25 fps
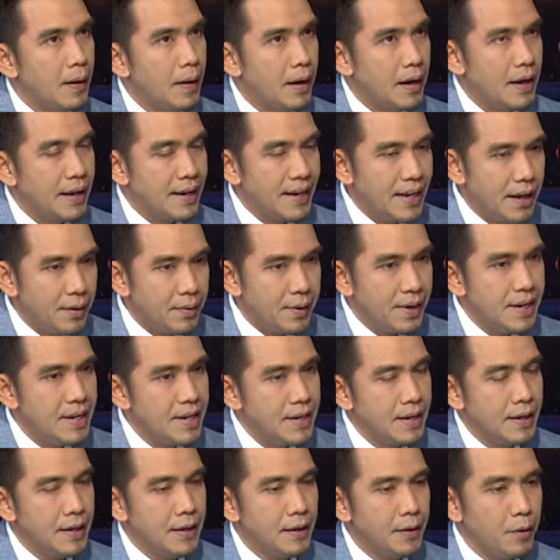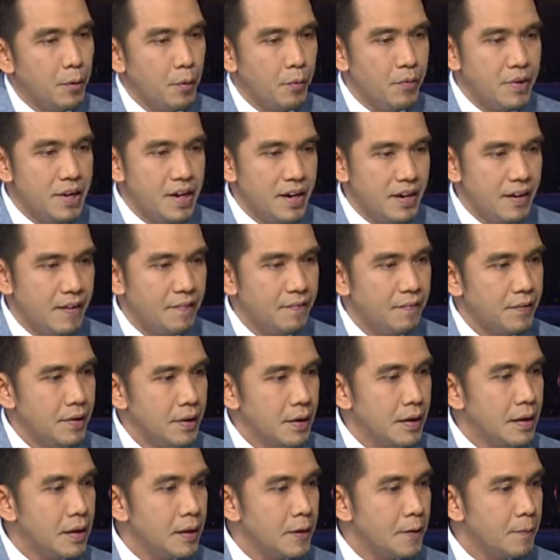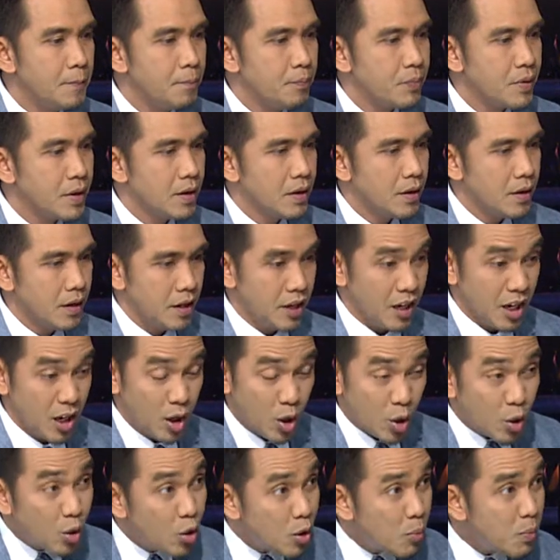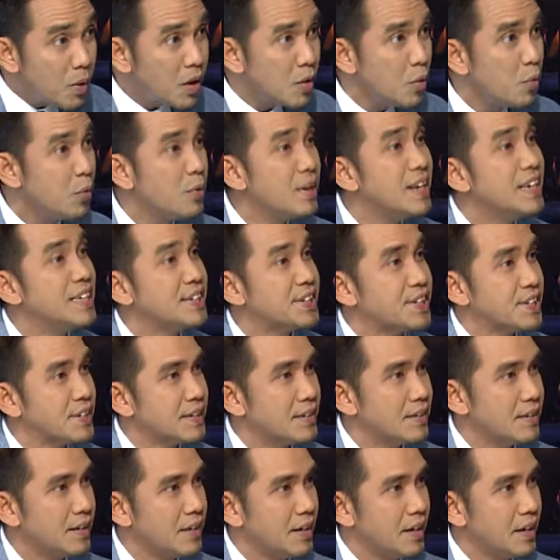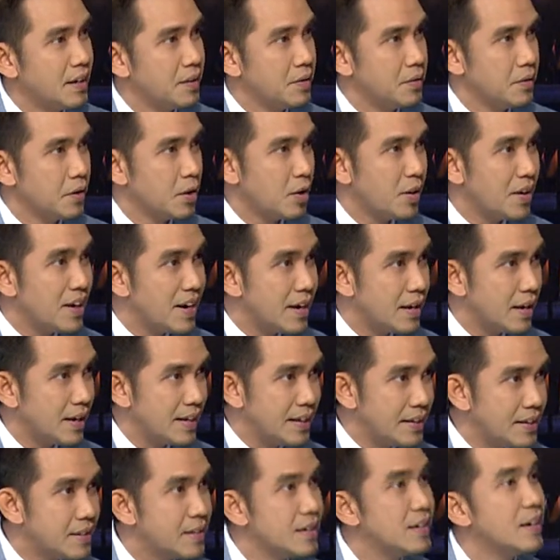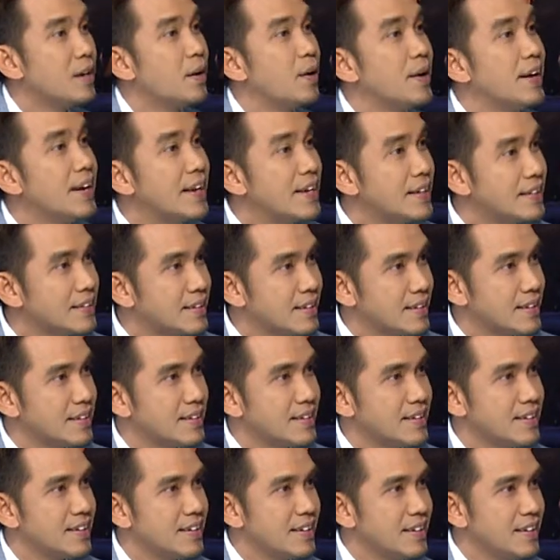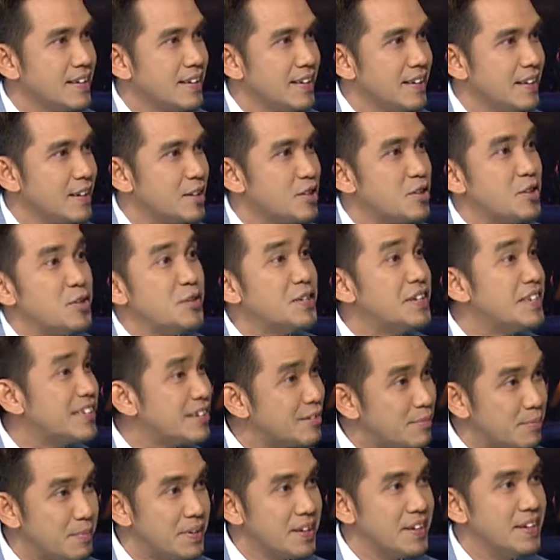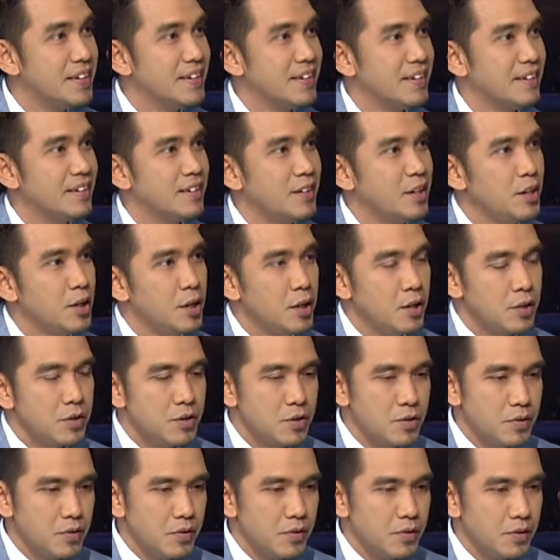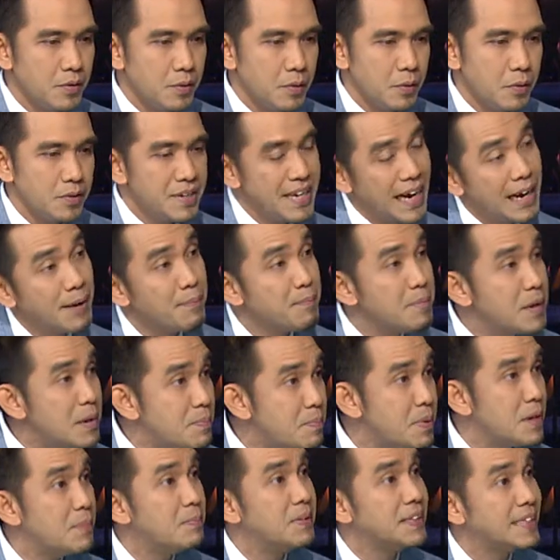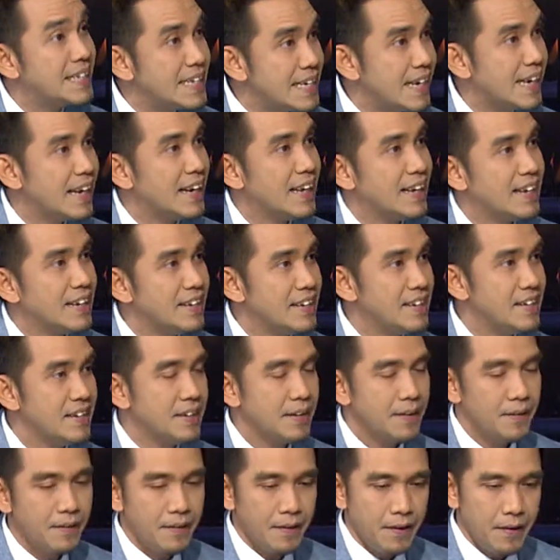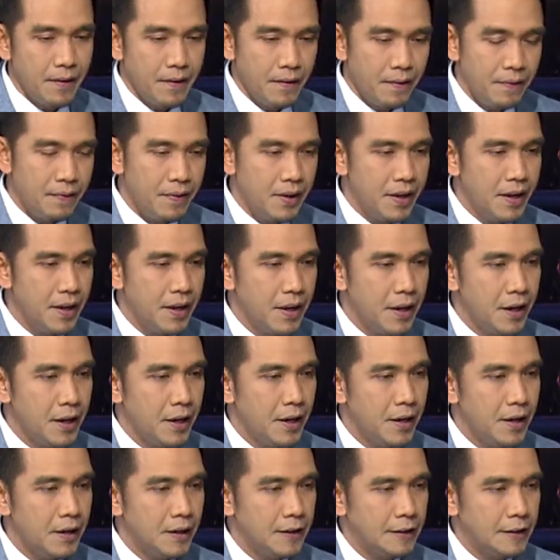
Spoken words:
nowadays we have a global village, interconnected social media. So young people particularly, they